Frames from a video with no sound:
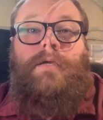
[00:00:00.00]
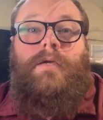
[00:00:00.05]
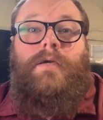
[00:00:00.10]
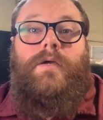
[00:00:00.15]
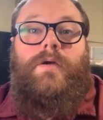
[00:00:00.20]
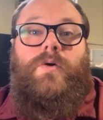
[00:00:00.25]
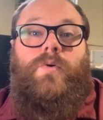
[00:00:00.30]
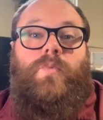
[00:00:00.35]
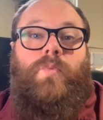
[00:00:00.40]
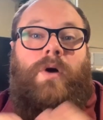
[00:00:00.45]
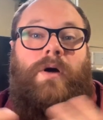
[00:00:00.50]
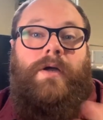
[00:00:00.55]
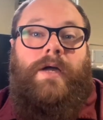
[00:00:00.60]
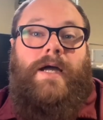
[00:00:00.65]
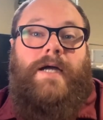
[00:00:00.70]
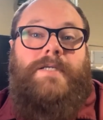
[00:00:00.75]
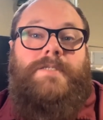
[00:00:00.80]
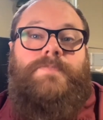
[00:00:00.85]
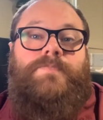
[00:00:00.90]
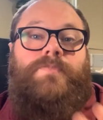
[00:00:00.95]
Well,
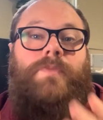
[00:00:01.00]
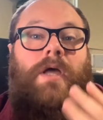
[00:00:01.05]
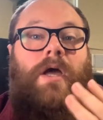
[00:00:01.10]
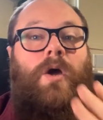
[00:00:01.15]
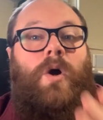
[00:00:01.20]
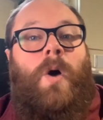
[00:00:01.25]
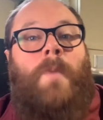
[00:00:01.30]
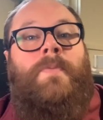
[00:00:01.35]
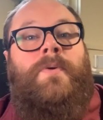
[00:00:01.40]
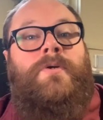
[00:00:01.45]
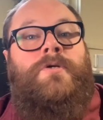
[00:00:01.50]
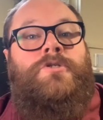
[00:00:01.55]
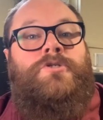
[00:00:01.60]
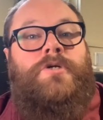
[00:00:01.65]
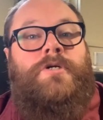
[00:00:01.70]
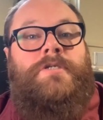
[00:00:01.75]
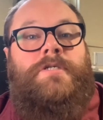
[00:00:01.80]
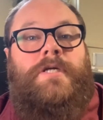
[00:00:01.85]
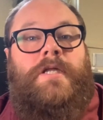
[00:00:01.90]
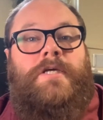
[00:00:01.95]
guys, I hope you
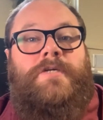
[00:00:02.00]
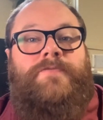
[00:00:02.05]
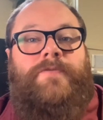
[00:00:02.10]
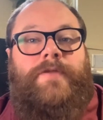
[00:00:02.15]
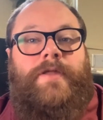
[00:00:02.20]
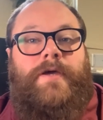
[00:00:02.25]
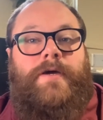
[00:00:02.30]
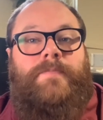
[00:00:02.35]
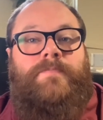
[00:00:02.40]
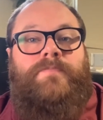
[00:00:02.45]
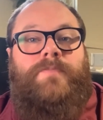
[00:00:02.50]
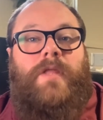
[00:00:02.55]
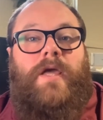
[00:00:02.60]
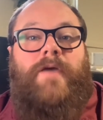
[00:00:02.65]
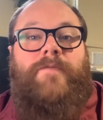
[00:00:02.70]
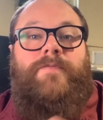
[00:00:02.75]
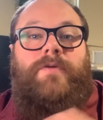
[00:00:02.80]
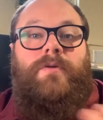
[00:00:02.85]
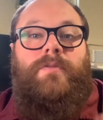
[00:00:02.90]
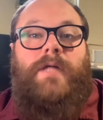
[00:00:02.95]
enjoyed today's video.
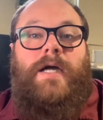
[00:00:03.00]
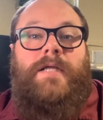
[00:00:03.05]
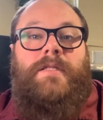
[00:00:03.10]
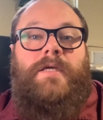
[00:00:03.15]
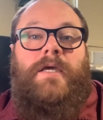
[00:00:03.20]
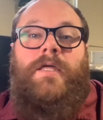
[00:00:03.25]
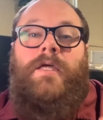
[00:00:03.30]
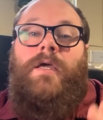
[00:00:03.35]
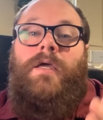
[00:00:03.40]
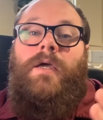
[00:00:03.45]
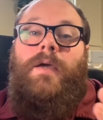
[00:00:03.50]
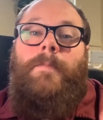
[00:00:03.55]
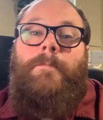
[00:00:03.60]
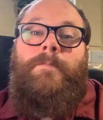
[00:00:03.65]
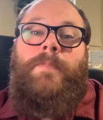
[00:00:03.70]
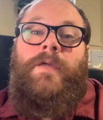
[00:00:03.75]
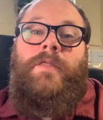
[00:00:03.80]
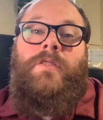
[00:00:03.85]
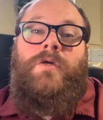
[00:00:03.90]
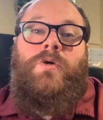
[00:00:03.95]
If you liked it,
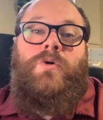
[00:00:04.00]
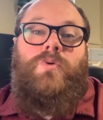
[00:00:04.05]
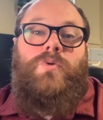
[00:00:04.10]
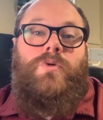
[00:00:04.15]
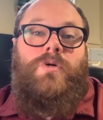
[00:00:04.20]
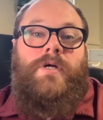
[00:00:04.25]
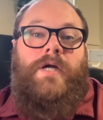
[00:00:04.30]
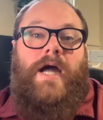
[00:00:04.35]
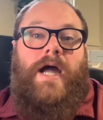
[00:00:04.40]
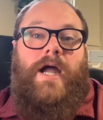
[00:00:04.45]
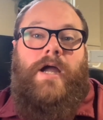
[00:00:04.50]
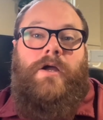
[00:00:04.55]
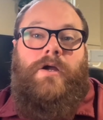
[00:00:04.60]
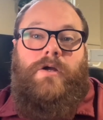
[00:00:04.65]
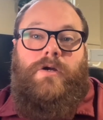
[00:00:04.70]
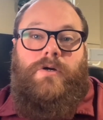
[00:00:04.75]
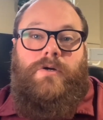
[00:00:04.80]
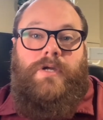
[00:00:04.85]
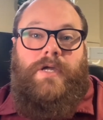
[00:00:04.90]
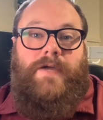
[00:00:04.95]
be the cool guy or
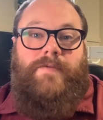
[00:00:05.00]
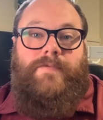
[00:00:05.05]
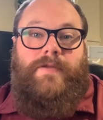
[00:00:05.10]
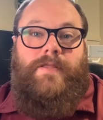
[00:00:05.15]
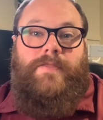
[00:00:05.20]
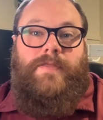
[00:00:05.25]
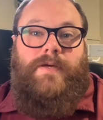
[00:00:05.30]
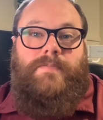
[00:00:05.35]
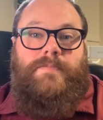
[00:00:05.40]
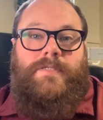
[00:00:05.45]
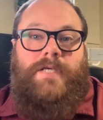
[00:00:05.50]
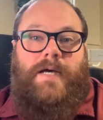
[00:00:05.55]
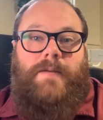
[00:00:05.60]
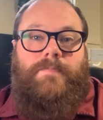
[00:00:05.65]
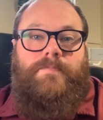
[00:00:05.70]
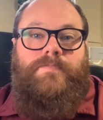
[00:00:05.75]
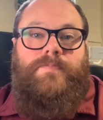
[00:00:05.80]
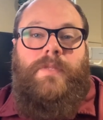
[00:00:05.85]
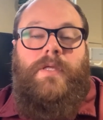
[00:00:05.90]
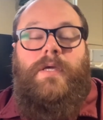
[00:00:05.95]
girl and give it a thumbs
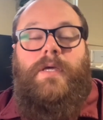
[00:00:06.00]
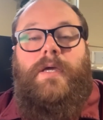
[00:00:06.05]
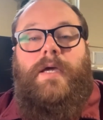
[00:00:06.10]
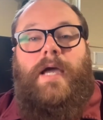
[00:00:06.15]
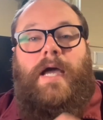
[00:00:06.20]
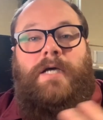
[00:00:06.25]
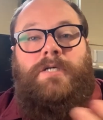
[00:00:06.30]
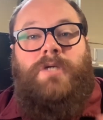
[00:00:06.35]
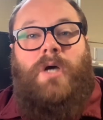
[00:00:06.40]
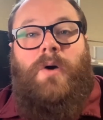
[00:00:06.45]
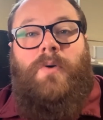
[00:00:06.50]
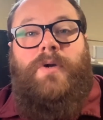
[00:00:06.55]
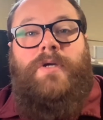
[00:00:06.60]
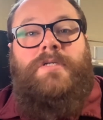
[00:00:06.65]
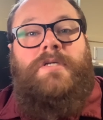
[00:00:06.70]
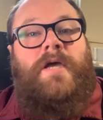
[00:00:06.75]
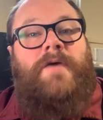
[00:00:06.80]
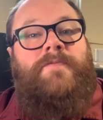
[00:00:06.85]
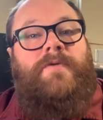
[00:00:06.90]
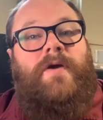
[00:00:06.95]
up. As always,
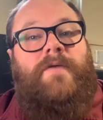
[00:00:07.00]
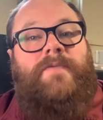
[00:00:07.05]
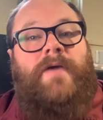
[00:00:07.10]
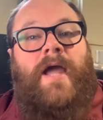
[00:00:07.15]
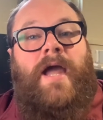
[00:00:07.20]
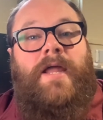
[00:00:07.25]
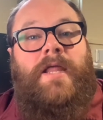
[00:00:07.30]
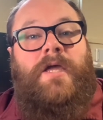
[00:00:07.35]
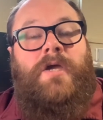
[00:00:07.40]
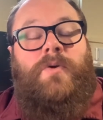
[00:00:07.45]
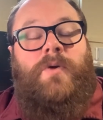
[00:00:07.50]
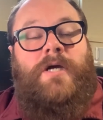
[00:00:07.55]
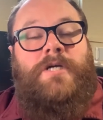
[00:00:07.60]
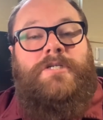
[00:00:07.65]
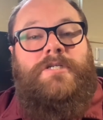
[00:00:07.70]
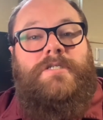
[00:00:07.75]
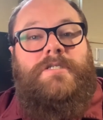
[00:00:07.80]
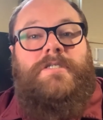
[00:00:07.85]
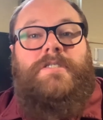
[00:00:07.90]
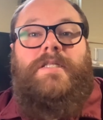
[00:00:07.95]
if you have any
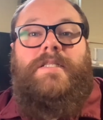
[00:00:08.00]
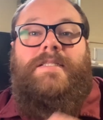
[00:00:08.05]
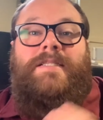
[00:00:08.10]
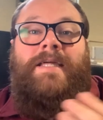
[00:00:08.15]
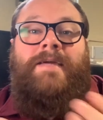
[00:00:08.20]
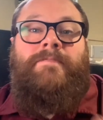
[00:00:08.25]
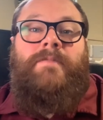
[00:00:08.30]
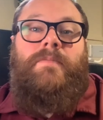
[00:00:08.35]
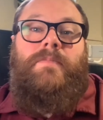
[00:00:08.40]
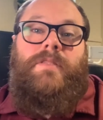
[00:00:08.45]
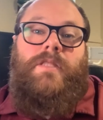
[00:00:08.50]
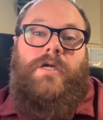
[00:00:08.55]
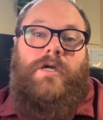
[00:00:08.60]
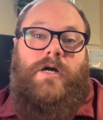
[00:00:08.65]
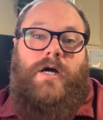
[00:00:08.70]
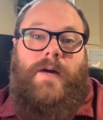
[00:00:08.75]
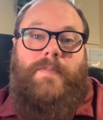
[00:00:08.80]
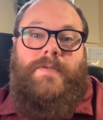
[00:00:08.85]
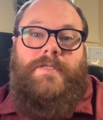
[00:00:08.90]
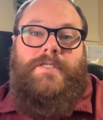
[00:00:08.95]
questions, leave them in the
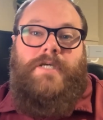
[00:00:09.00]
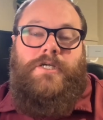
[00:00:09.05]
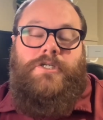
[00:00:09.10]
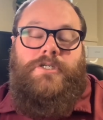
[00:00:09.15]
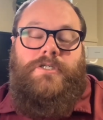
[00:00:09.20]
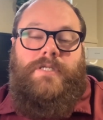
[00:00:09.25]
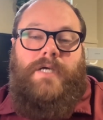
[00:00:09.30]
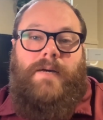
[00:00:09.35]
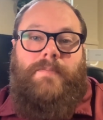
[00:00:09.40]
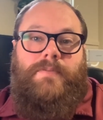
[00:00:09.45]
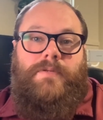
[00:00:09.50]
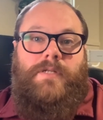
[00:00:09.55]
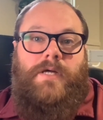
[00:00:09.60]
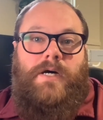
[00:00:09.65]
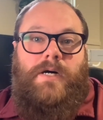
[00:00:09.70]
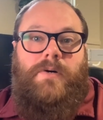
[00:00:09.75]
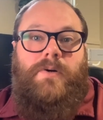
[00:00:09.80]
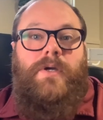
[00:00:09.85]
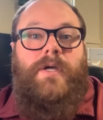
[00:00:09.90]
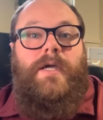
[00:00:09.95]
comment section down
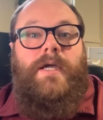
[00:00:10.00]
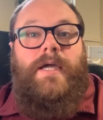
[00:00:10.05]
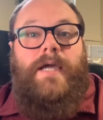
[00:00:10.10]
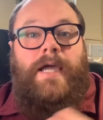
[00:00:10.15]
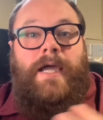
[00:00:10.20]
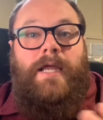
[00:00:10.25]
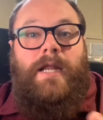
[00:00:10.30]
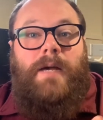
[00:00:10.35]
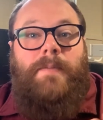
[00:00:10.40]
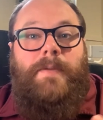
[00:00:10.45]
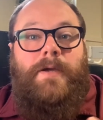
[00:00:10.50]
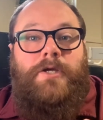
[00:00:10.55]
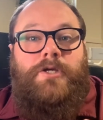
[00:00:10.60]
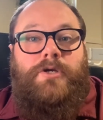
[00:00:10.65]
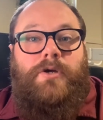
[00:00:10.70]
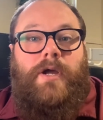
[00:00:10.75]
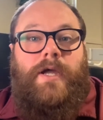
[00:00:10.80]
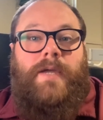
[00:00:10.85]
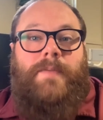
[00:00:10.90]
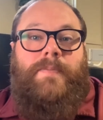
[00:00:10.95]
below, and I'll make
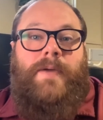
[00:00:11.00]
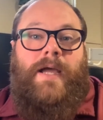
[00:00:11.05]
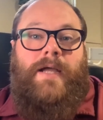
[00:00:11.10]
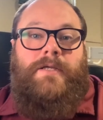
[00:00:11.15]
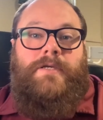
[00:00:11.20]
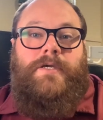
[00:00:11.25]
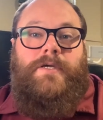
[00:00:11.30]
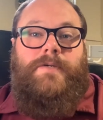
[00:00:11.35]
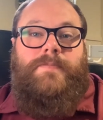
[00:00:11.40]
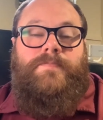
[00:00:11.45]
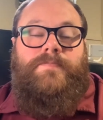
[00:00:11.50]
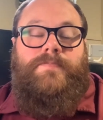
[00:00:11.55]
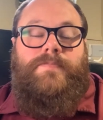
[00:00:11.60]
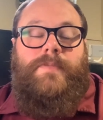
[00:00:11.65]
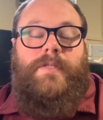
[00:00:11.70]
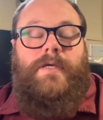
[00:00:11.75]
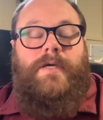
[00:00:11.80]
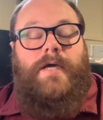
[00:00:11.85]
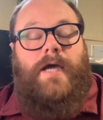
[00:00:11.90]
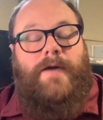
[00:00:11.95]
sure I get back to you.
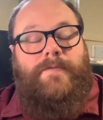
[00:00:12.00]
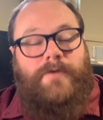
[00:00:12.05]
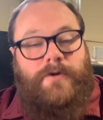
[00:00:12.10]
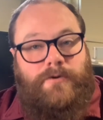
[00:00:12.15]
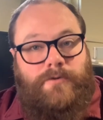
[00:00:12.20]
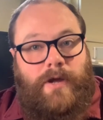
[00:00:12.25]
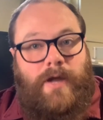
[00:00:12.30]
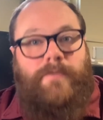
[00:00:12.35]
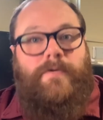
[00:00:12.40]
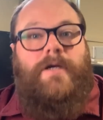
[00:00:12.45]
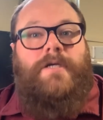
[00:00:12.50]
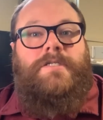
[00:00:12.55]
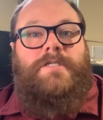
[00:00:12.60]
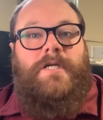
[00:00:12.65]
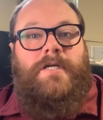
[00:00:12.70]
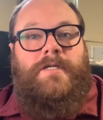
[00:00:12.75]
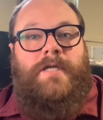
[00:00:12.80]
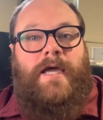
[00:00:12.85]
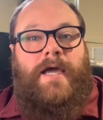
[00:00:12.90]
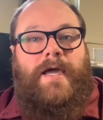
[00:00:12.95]
Have a great rest of
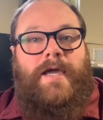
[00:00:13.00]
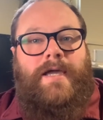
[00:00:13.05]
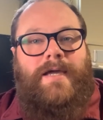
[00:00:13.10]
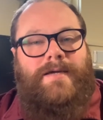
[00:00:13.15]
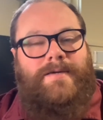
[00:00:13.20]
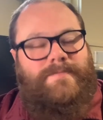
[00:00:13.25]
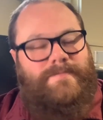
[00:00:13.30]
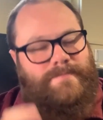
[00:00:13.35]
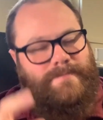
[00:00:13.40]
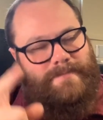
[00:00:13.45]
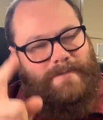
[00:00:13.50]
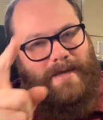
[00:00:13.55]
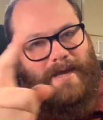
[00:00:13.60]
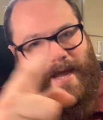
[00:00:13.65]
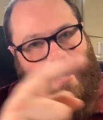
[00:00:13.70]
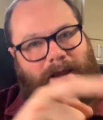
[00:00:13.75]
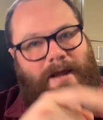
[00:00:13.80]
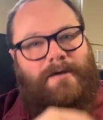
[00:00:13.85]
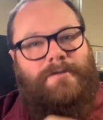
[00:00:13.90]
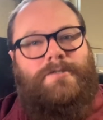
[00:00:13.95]
your day,
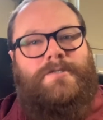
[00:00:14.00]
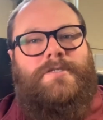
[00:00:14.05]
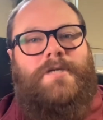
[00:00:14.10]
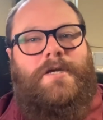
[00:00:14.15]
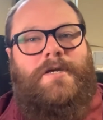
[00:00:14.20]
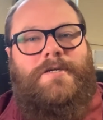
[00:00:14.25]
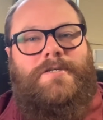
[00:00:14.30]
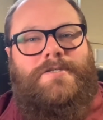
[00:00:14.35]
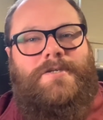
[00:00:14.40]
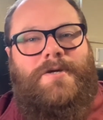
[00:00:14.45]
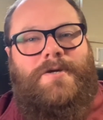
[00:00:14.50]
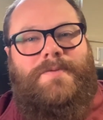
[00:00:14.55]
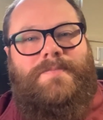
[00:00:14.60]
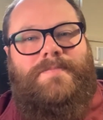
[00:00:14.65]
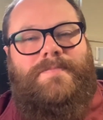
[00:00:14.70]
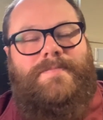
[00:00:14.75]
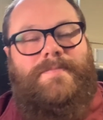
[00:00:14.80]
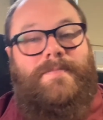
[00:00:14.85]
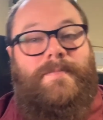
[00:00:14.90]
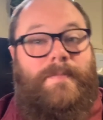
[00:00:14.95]
and I'll see you soon.
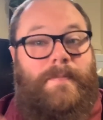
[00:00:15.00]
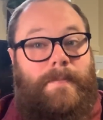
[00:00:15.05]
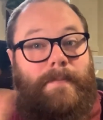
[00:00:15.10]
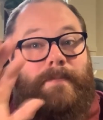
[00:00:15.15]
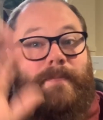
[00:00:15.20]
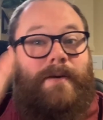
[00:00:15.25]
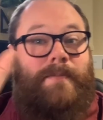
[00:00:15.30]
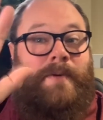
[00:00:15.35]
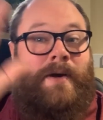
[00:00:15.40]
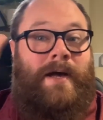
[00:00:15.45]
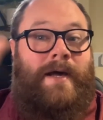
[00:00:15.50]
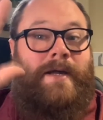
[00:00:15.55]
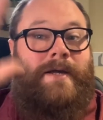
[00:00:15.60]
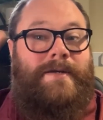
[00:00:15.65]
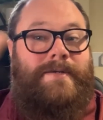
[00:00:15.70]
Bye-bye.